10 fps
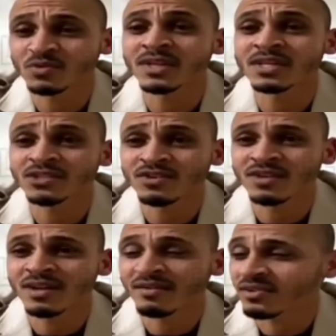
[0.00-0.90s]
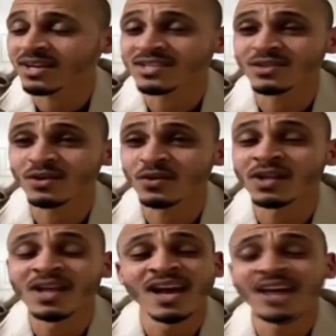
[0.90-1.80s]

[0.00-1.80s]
Nigeria and Africa as a whole.